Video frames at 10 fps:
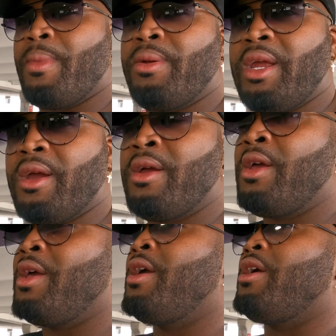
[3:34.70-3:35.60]
on there,
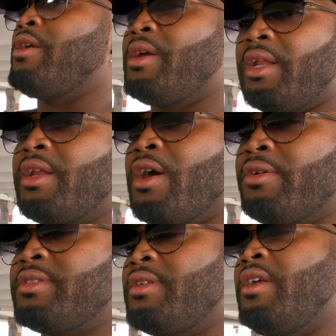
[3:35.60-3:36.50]
you're gonna
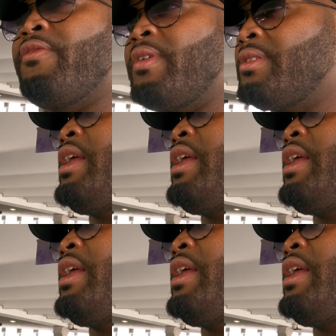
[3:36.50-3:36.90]
notice the difference.